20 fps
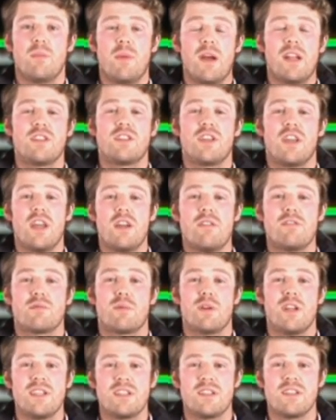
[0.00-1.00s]
The manager here
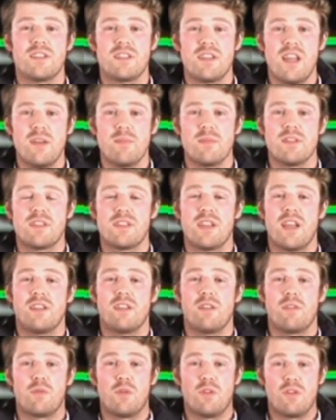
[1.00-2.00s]
has released a statement
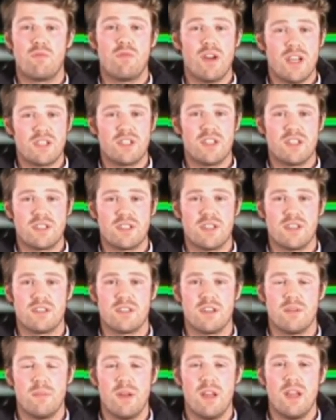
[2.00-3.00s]
saying that through the rationing
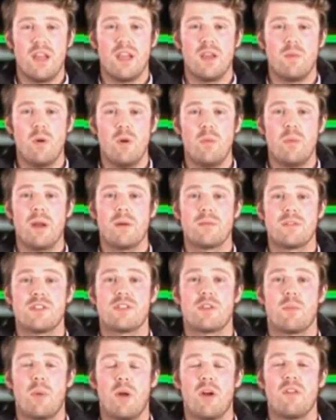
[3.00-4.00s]
system, he will be able to
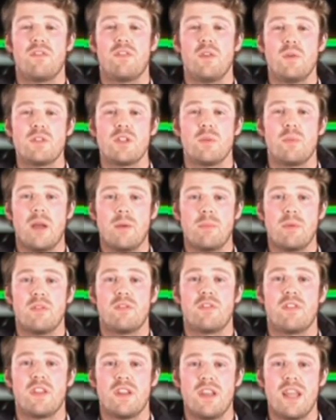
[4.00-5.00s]
supply fuel to
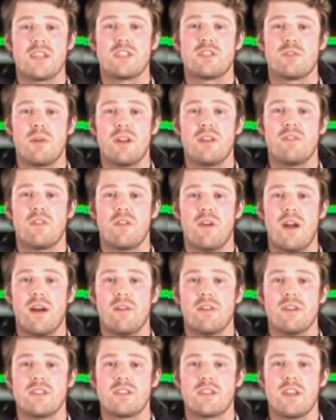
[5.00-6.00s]
people for the next 24
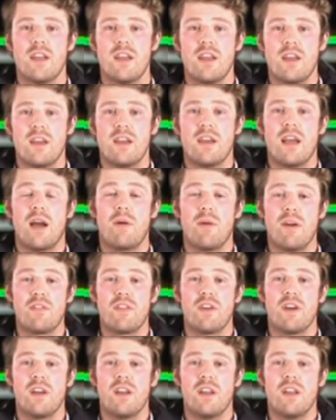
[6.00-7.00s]
hours.
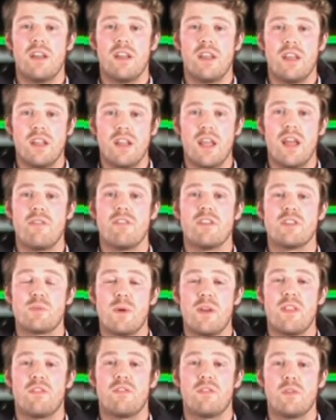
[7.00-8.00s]
However, in areas
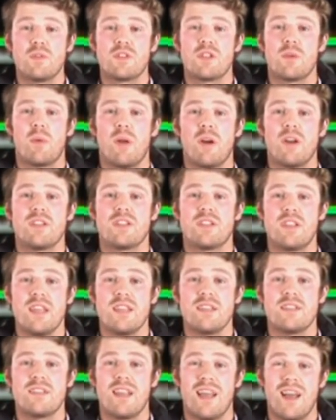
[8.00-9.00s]
where the fuel supply has
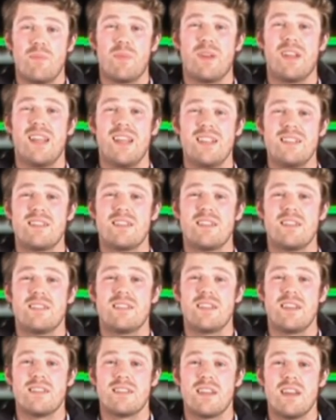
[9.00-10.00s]
ceased, there have been
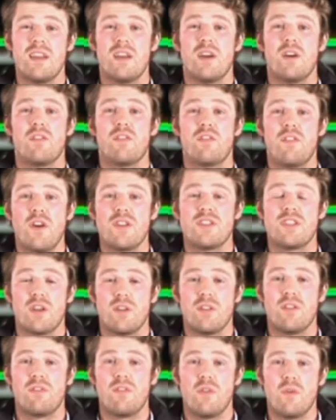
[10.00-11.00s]
incidences of
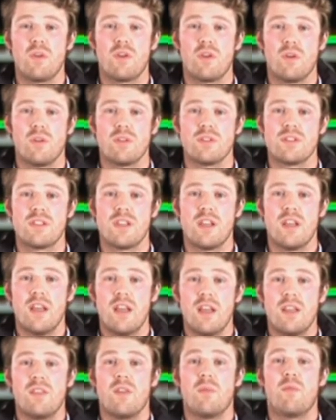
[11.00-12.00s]
fighting on the forecourts.
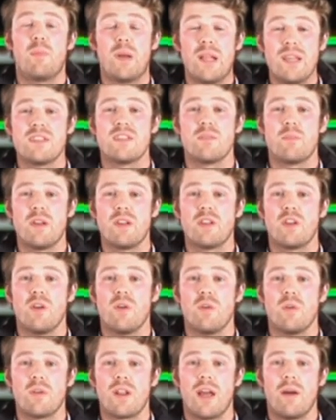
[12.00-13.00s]
The police have been
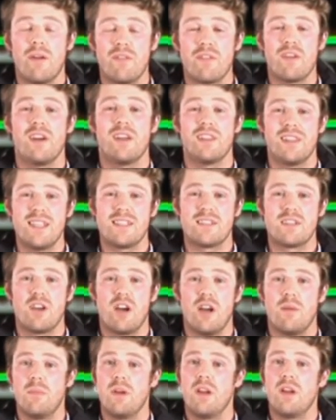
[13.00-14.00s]
called, however, at this
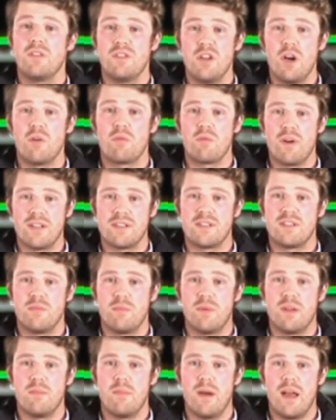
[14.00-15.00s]
time, no arrests
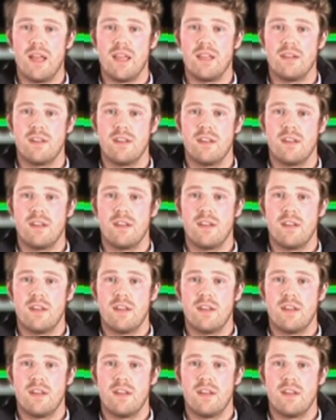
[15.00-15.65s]
have been made.